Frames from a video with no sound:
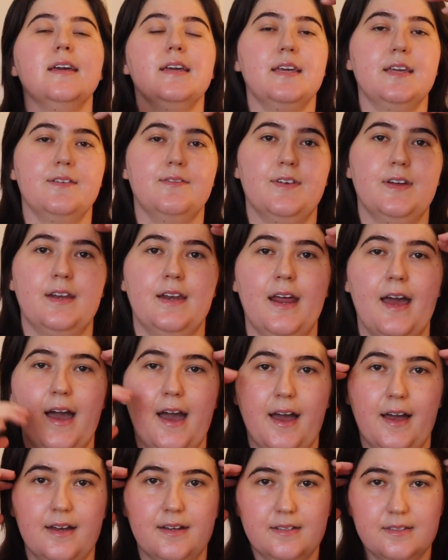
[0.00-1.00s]
even
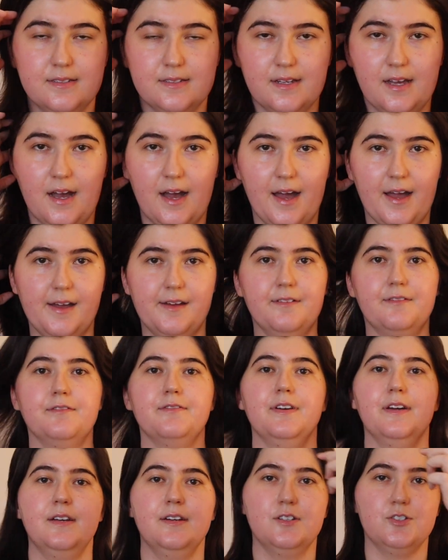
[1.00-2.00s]
as I've
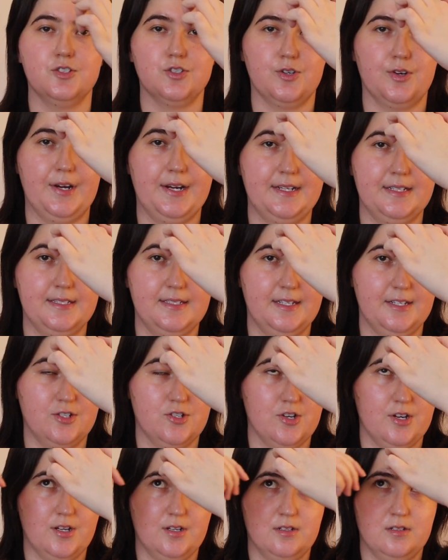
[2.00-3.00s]

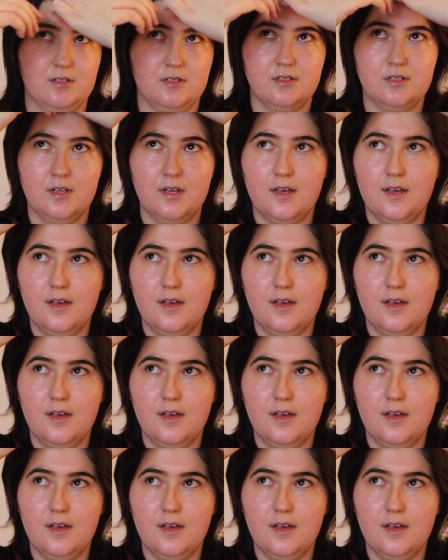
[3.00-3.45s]
transitioned